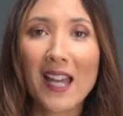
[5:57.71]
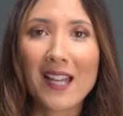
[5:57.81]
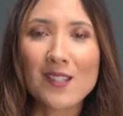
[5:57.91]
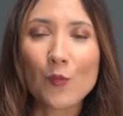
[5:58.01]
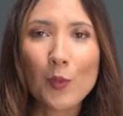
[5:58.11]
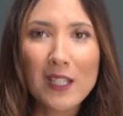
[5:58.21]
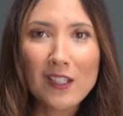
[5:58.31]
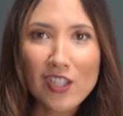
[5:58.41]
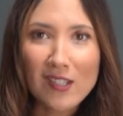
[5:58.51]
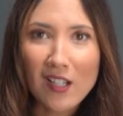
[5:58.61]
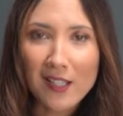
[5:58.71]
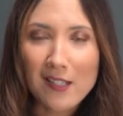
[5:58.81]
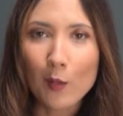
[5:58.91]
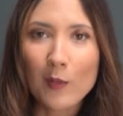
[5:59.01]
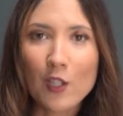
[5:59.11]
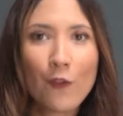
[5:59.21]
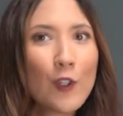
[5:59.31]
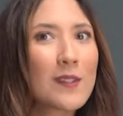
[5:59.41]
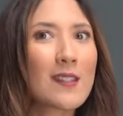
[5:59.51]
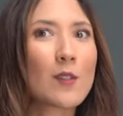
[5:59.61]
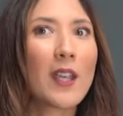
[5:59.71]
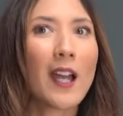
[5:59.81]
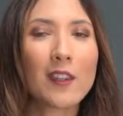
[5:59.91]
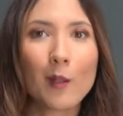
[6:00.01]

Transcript: as we just got so much food since we had